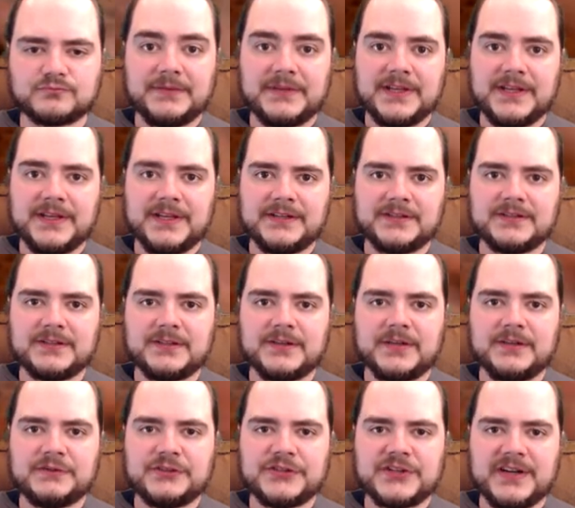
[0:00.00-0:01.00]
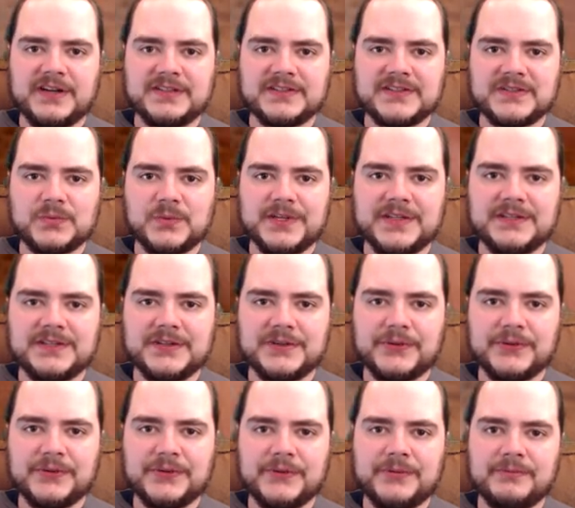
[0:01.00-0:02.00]
The end of Shannon
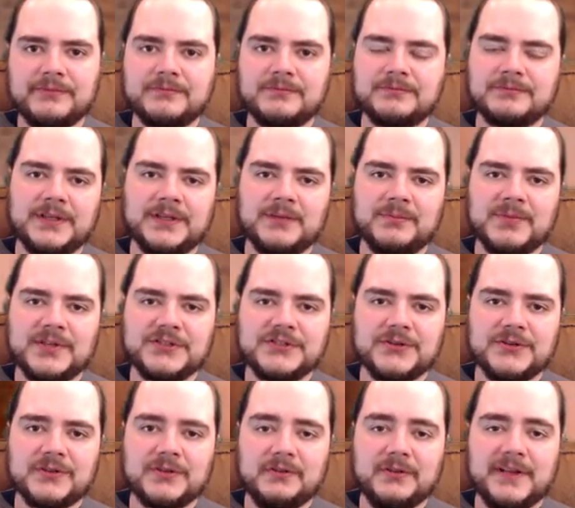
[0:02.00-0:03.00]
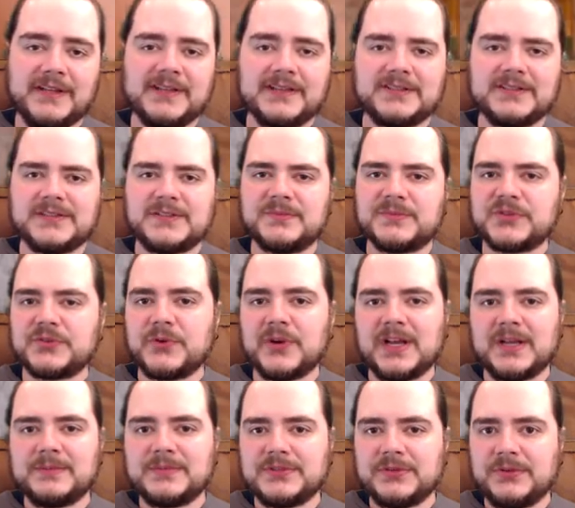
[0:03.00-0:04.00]
Tooth. Make sure to like and
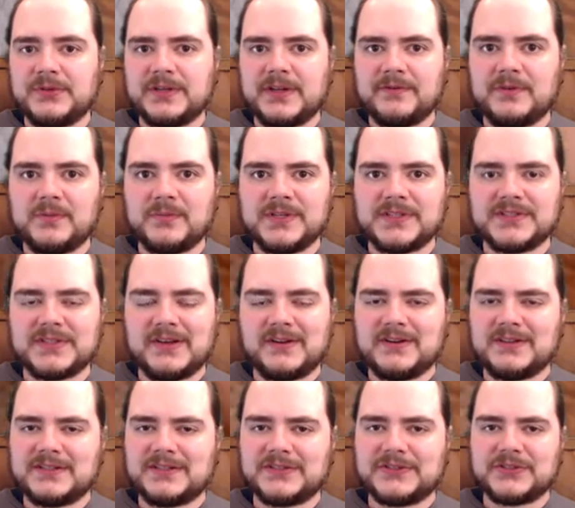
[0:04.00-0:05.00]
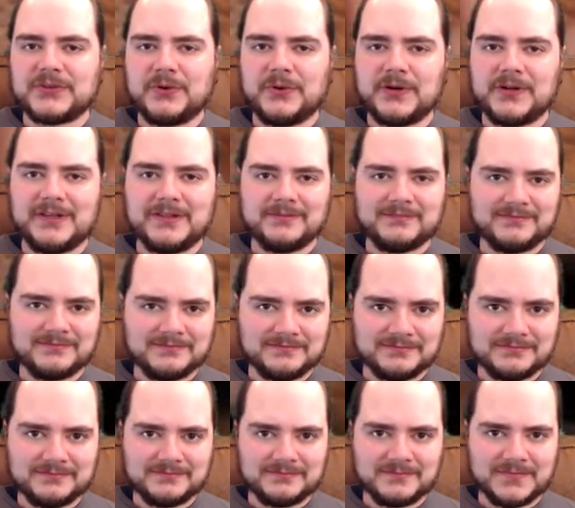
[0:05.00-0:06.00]
subscribe so you never miss out on a story.
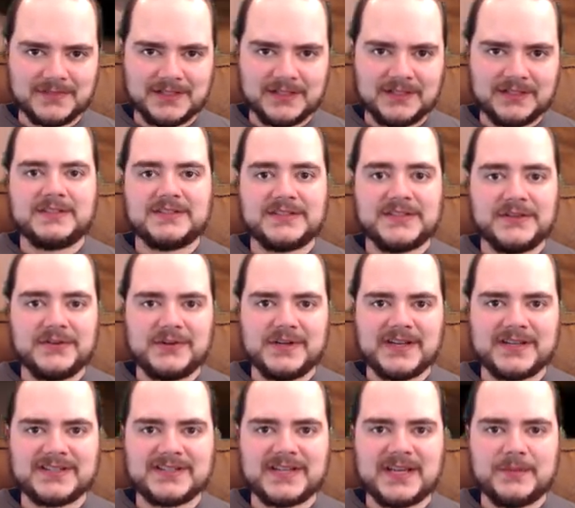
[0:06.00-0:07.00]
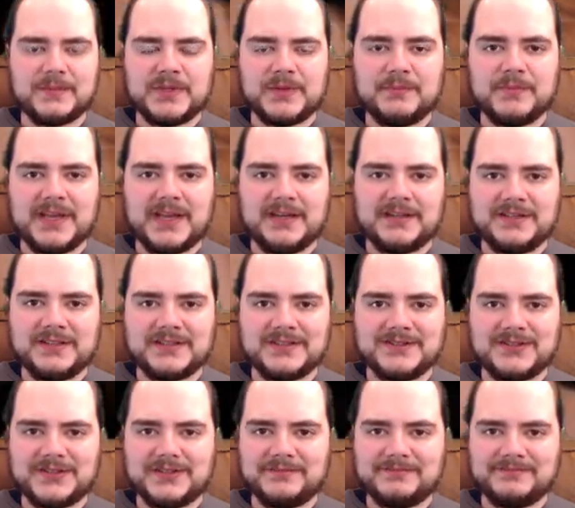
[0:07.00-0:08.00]
See you next time,
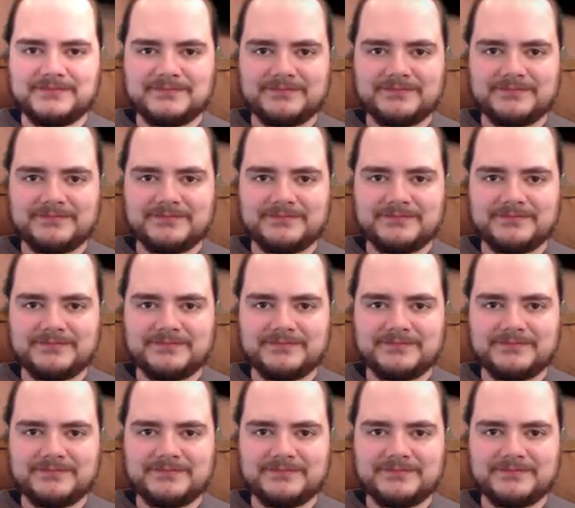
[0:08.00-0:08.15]
companions.